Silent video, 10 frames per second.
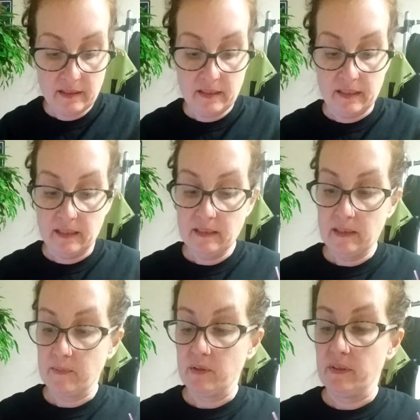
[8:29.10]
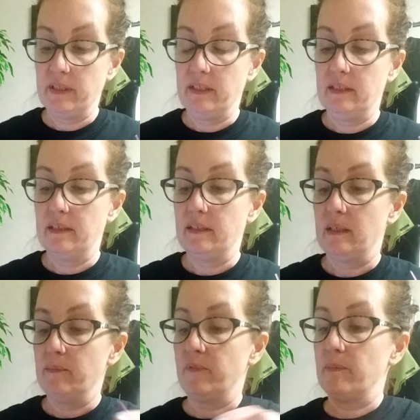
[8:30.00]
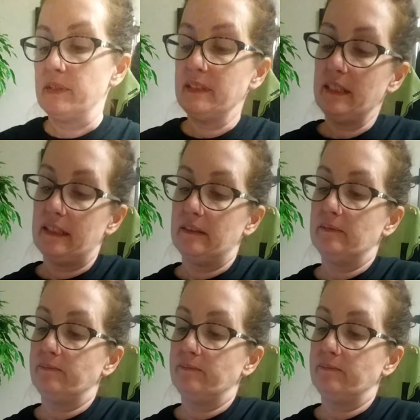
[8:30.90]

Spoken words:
then I'm going to heat it up from the side.